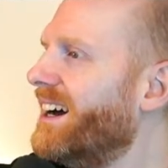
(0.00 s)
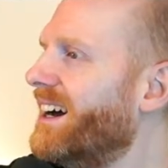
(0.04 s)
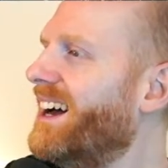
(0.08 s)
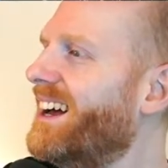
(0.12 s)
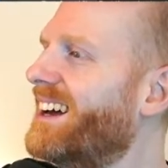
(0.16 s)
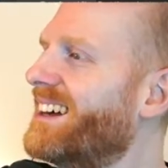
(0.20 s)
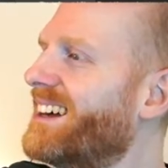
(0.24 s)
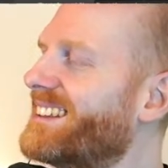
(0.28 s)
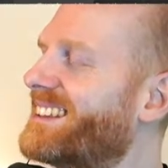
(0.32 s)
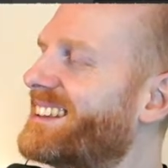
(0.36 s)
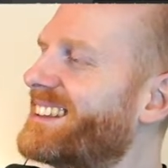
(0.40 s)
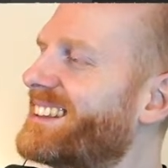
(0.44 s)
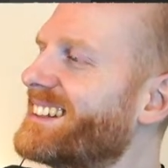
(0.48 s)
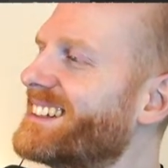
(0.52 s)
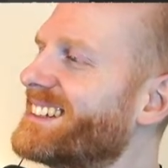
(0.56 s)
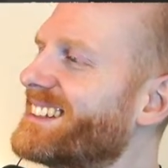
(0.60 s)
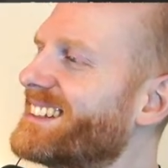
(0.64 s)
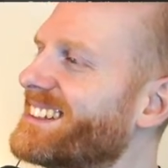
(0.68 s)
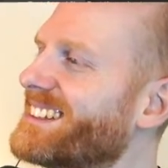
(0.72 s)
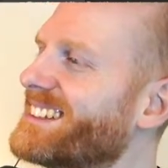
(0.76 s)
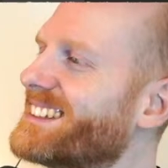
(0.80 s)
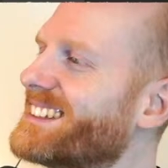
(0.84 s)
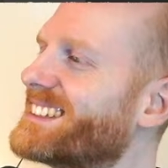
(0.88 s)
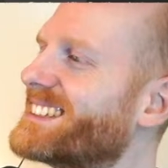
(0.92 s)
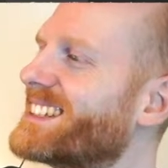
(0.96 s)

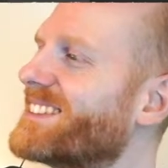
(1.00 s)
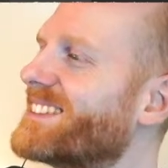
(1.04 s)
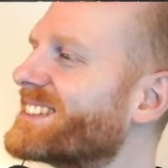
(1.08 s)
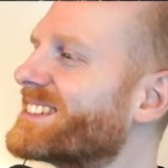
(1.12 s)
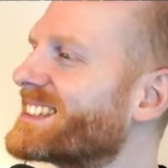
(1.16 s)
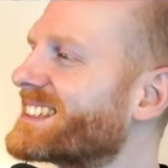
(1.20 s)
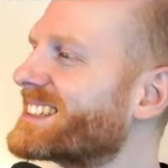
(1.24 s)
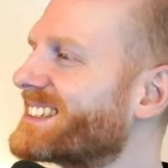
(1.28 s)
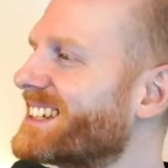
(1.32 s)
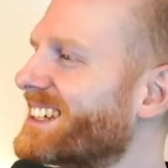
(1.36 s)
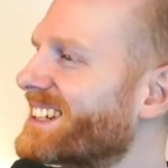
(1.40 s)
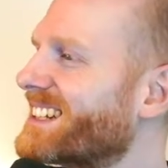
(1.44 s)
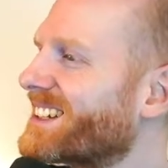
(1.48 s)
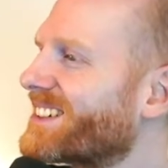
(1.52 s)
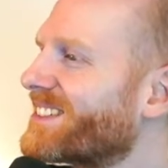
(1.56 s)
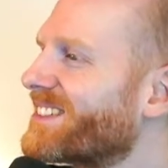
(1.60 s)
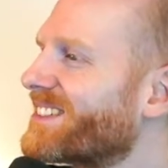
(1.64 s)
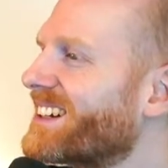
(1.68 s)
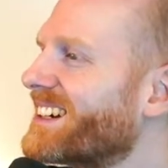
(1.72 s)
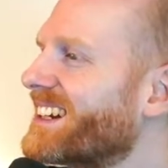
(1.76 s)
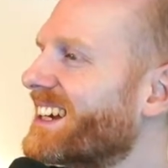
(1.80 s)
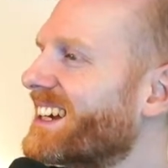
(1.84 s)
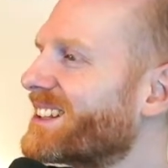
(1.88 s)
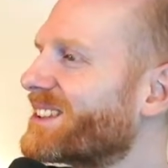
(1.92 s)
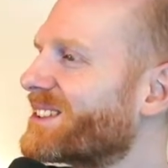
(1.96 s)
Simpsons Hit and
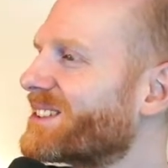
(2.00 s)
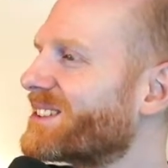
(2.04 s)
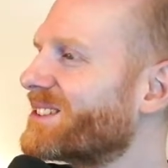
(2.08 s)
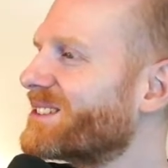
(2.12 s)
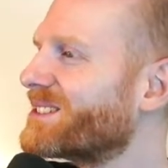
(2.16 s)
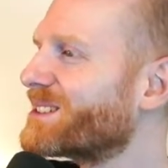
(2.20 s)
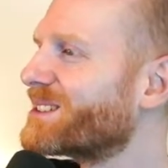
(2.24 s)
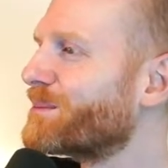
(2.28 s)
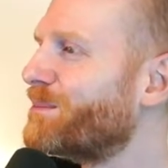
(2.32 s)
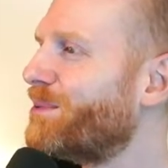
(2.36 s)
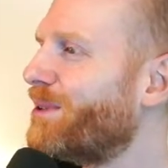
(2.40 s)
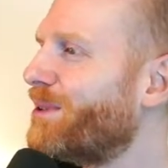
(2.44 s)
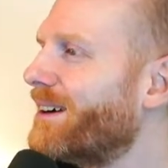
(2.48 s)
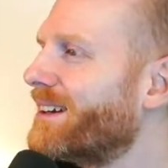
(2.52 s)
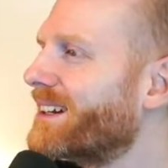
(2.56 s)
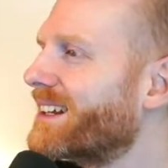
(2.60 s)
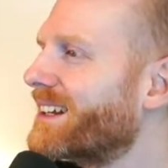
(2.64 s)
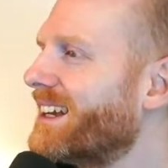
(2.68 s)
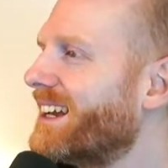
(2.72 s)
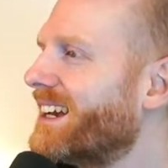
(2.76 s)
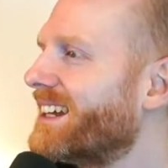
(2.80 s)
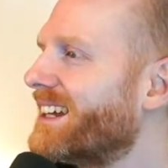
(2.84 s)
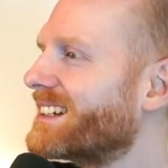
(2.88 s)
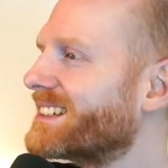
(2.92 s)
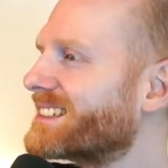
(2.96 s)
Run had to use a pointing
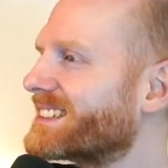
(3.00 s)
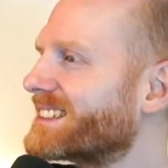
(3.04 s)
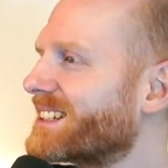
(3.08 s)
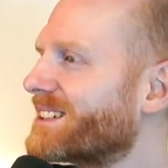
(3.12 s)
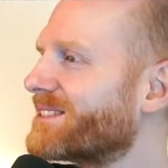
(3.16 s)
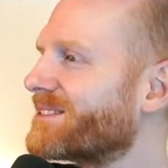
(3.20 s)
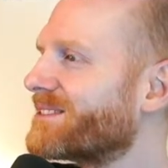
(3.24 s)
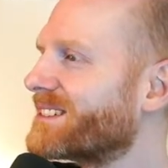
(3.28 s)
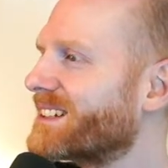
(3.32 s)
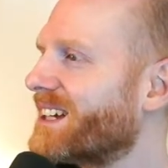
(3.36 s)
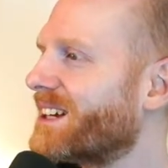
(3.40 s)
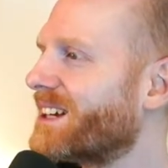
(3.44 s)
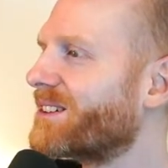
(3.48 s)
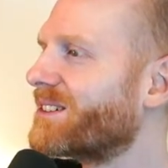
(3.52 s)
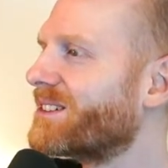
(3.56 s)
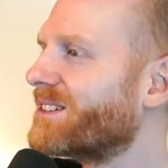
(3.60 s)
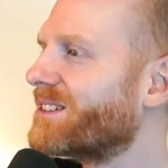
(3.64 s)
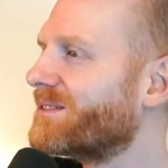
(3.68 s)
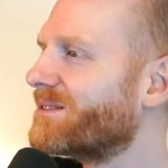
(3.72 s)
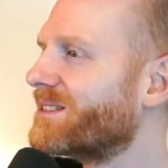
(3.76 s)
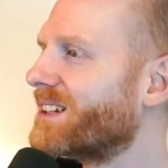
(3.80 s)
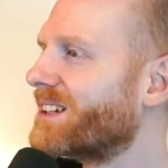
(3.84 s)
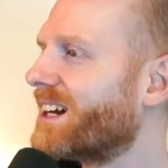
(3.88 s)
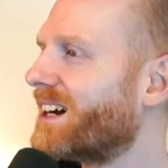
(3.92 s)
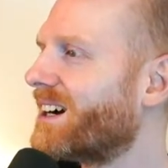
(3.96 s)
hand instead of an arrow.
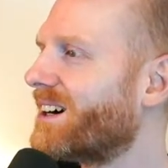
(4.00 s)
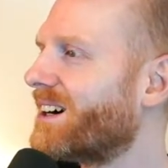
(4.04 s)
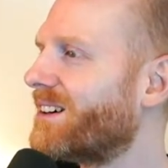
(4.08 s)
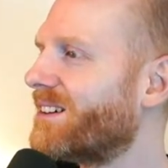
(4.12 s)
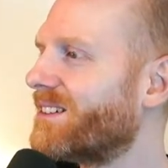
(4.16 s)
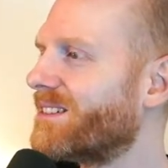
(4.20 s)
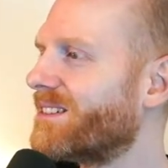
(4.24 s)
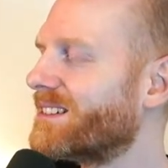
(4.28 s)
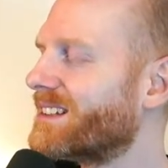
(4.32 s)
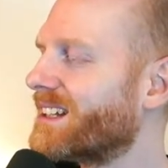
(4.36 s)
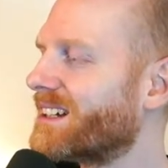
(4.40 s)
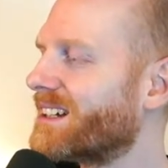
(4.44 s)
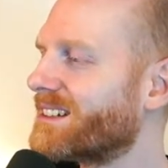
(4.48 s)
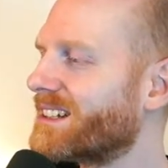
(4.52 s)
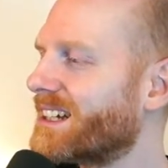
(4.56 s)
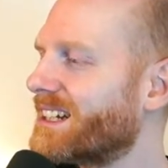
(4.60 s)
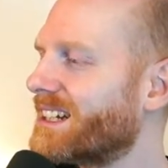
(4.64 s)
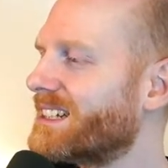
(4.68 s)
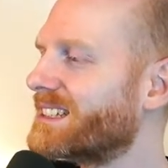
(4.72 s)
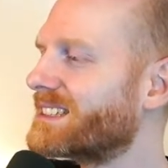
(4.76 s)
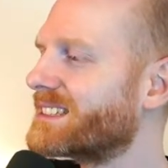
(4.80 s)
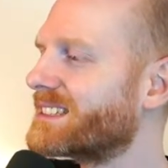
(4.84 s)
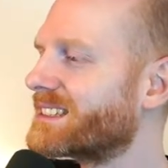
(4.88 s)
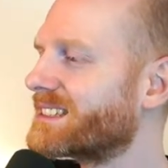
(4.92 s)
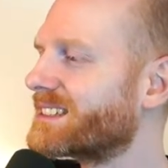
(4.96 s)
No, that
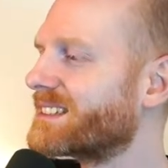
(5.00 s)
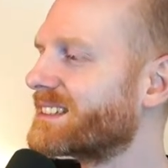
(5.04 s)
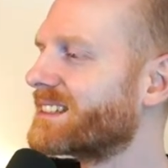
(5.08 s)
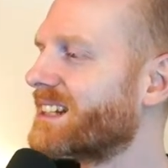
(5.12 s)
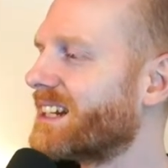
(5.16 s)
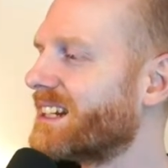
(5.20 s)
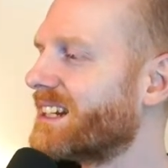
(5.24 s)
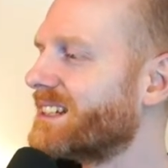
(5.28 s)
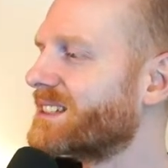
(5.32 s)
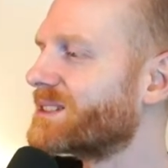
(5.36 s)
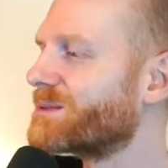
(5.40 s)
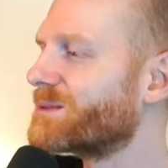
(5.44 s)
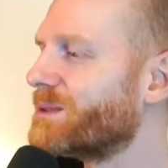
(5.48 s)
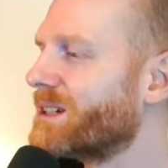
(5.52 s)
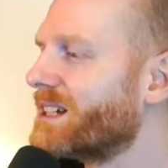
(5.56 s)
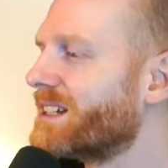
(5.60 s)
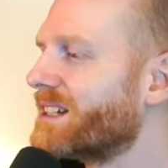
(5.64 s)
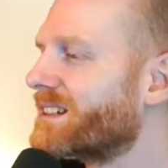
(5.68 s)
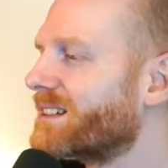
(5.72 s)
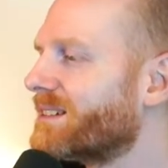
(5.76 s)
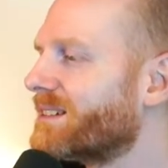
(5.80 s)
is weird.